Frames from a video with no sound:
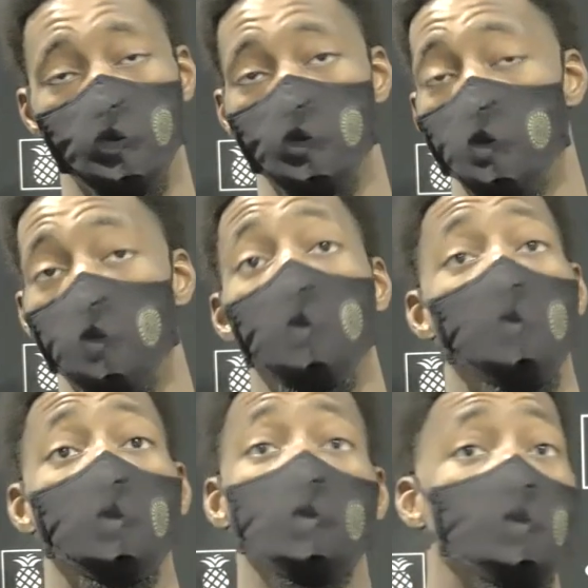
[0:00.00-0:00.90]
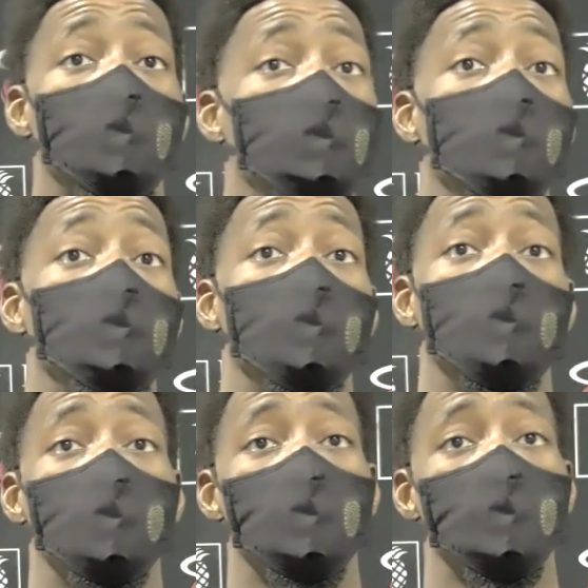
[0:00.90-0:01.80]
somebody was open over
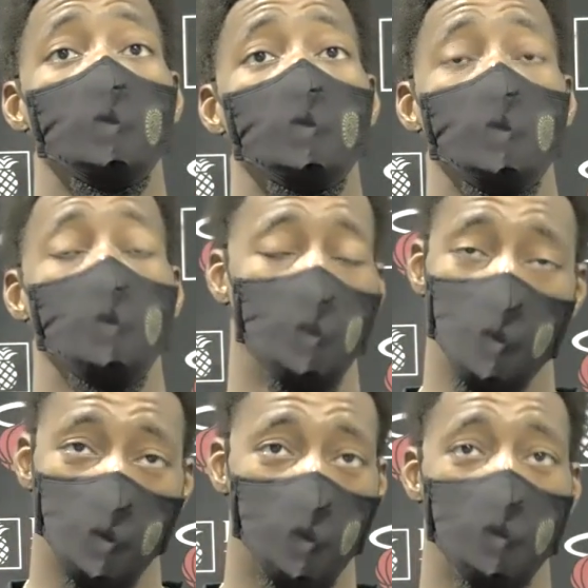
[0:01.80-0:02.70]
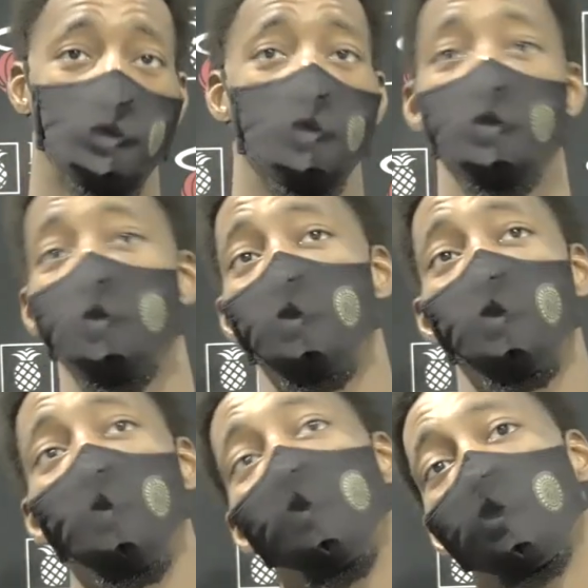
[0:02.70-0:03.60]
there, and it happened to be gone.
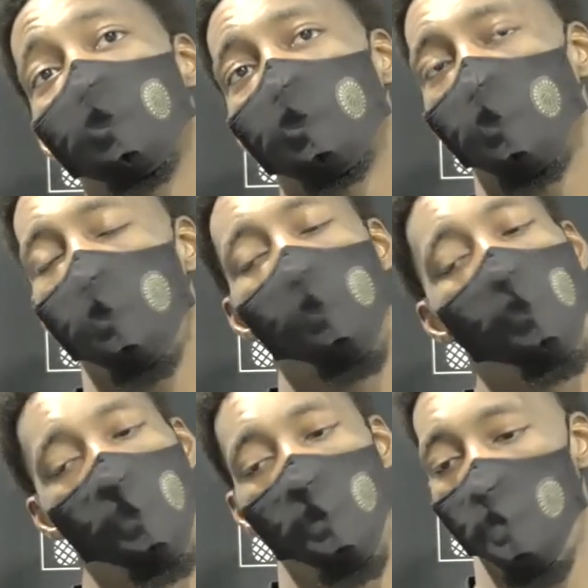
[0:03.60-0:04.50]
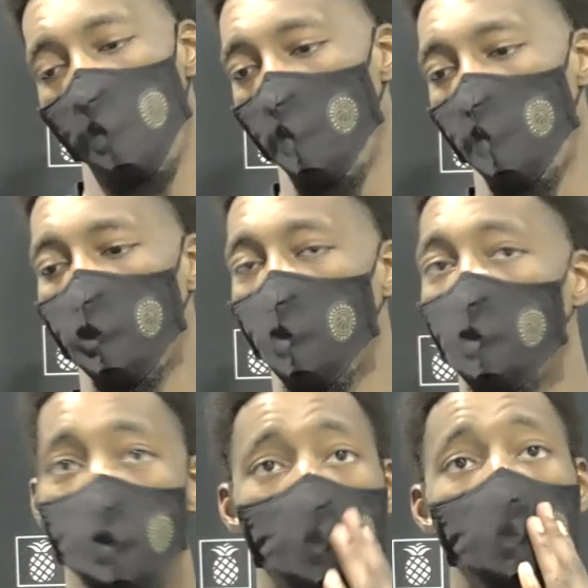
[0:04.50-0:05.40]
So great play.